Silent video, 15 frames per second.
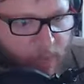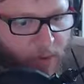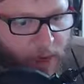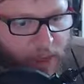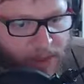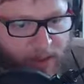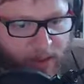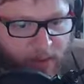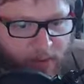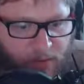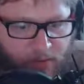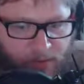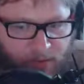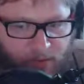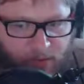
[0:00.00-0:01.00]
way that
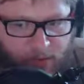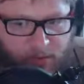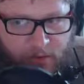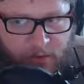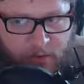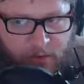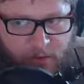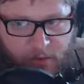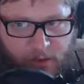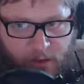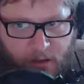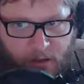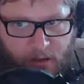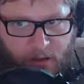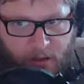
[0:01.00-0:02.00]
Inquisition,
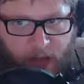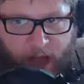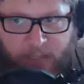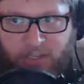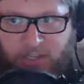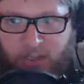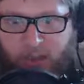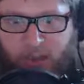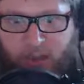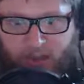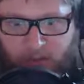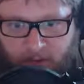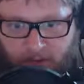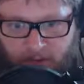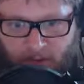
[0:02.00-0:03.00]
I actually thought
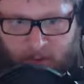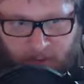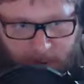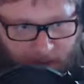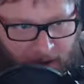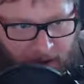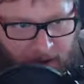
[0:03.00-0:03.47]
Inquisition was better